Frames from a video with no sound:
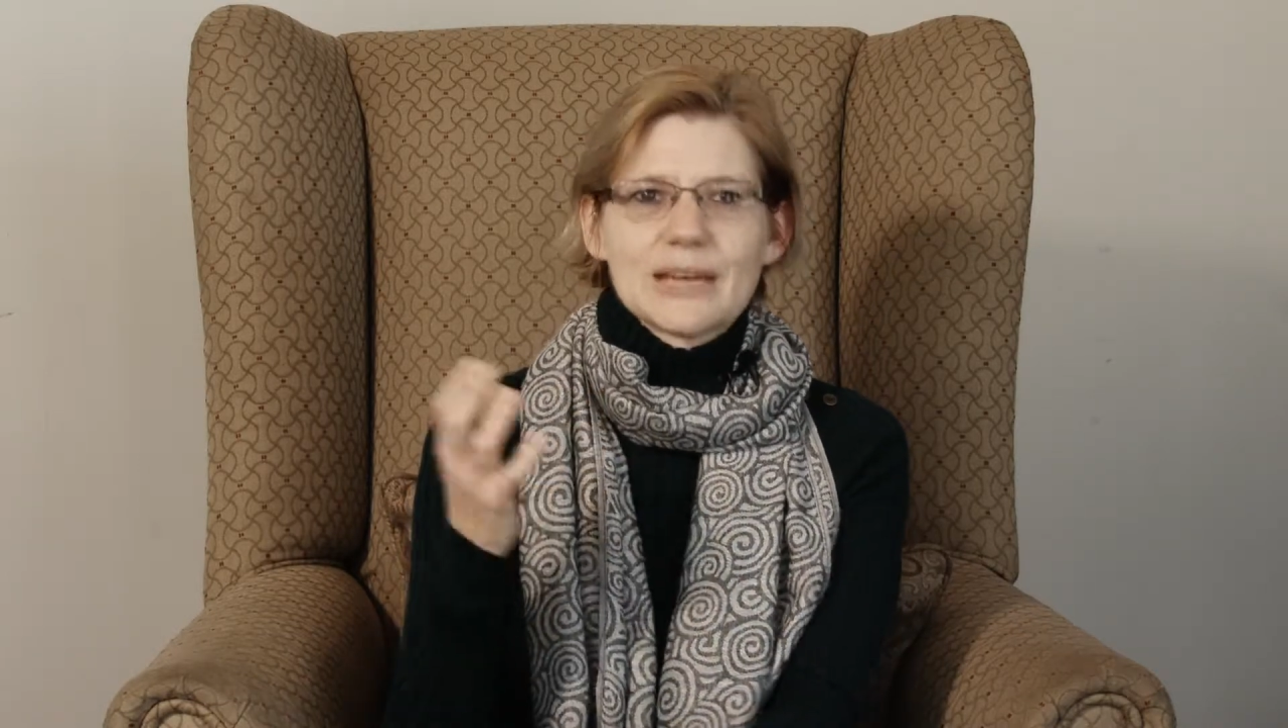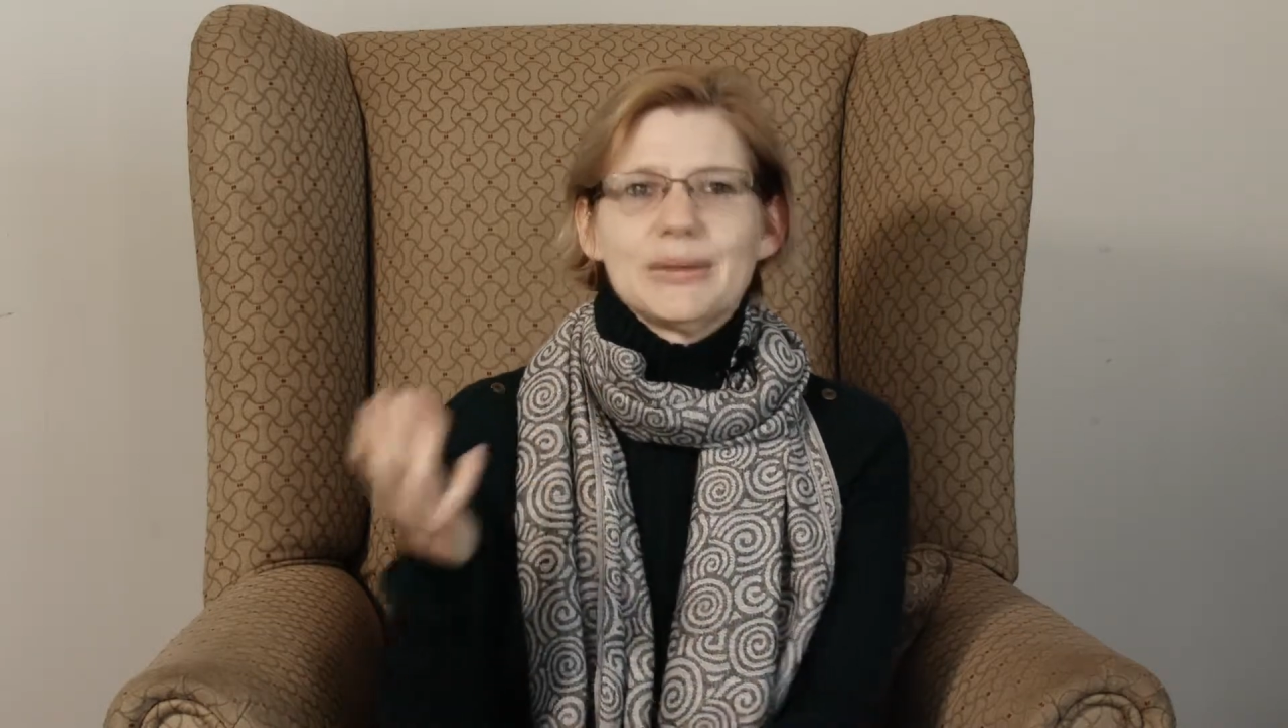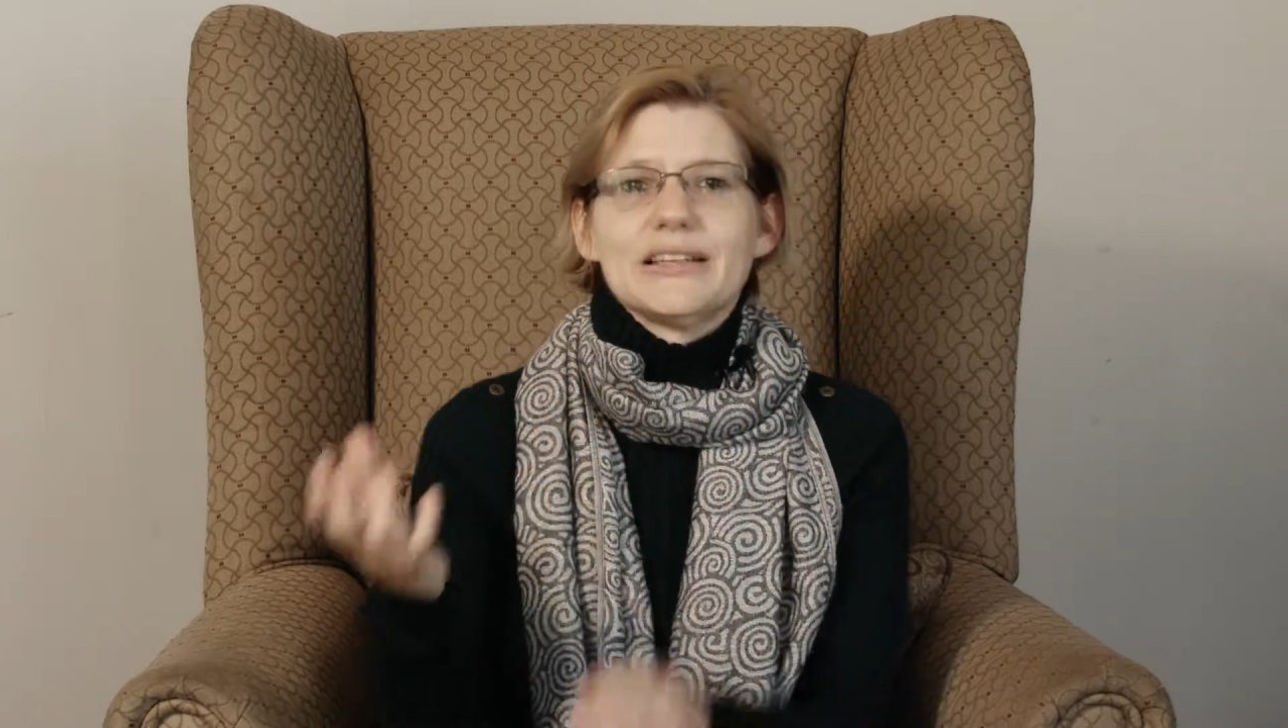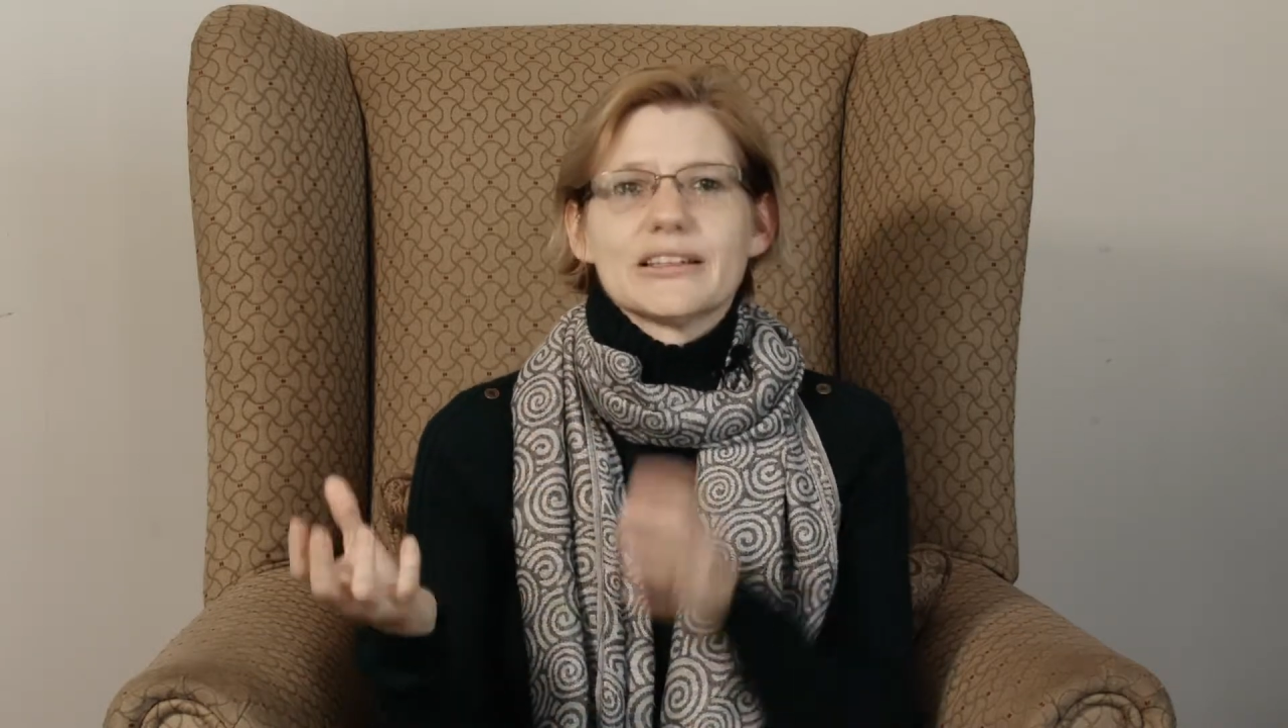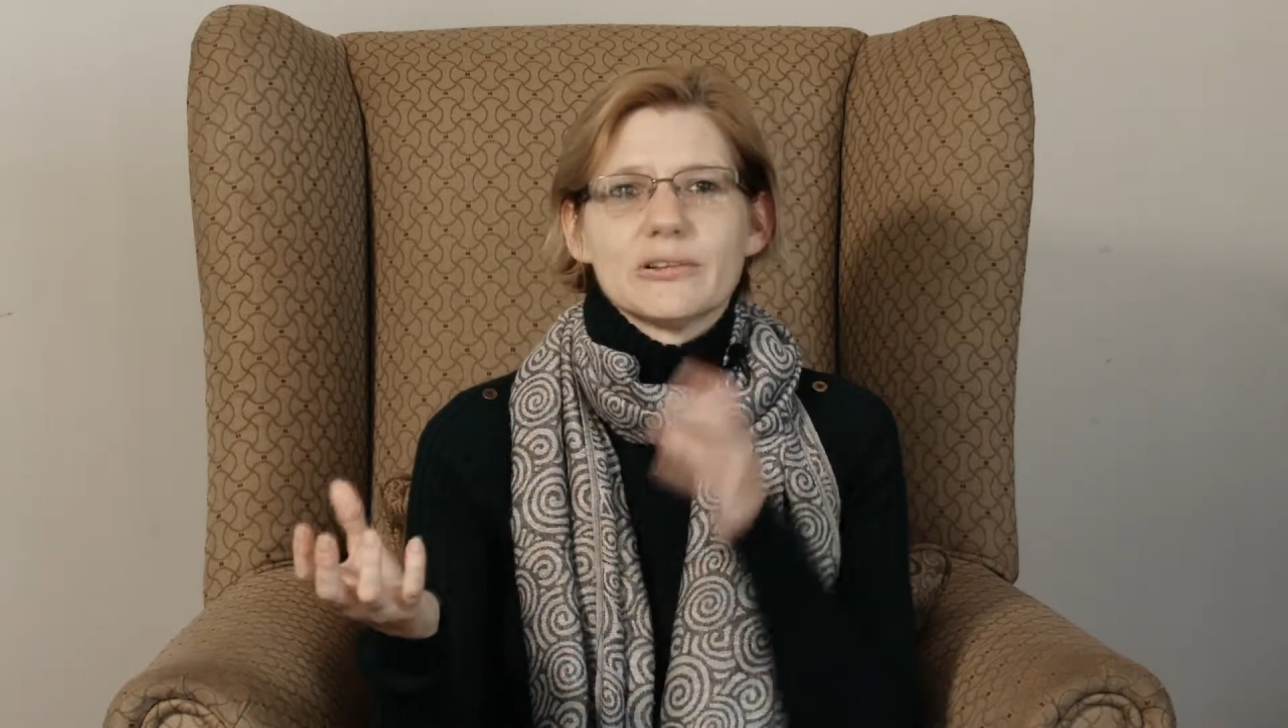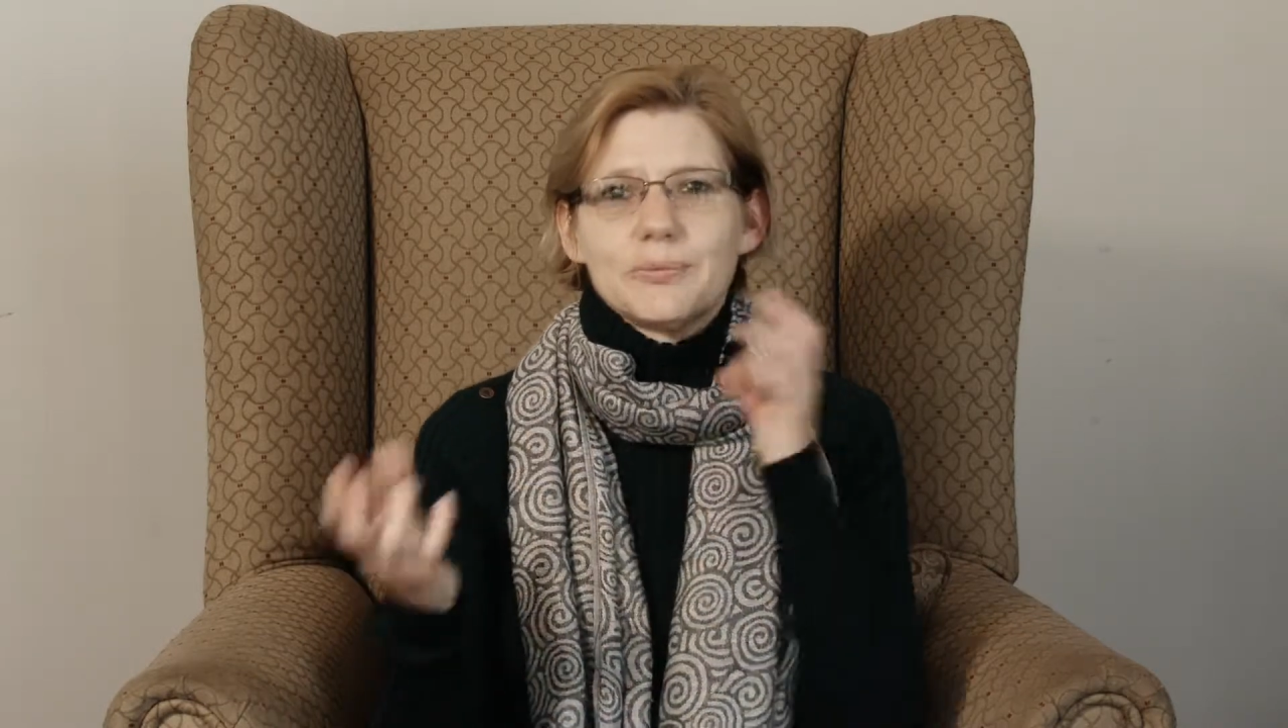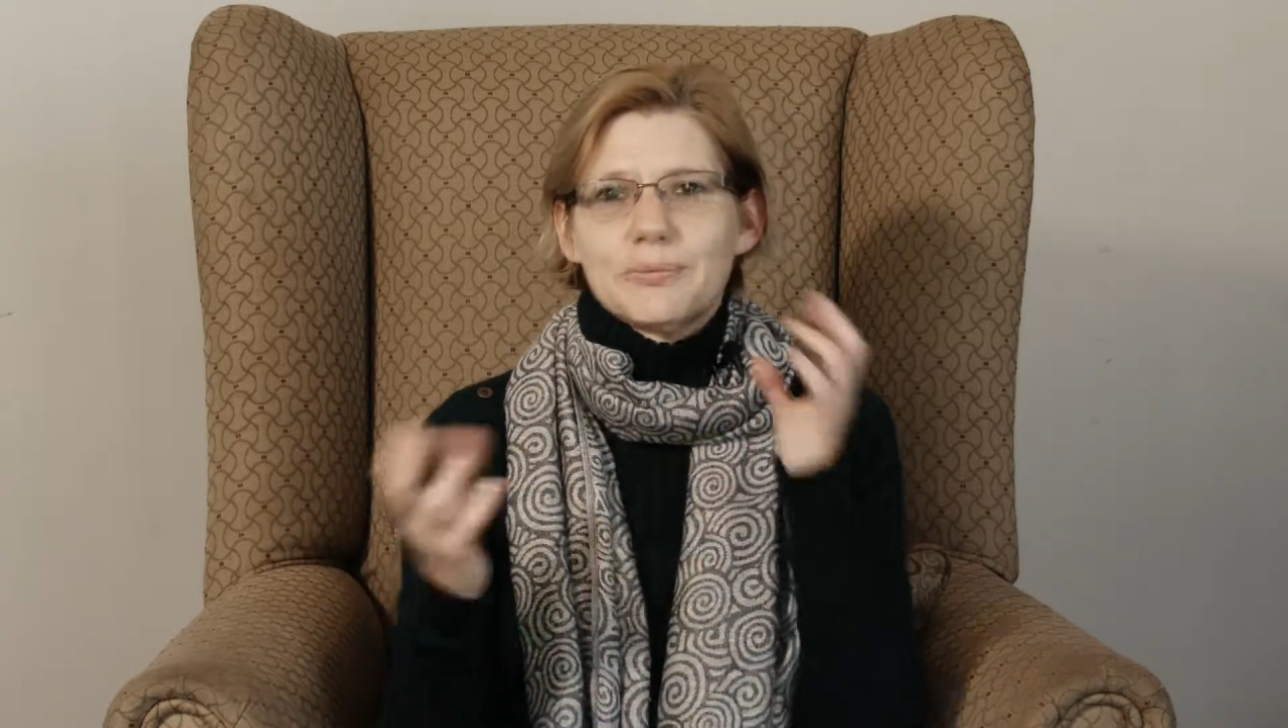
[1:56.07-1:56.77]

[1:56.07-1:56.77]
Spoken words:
up in little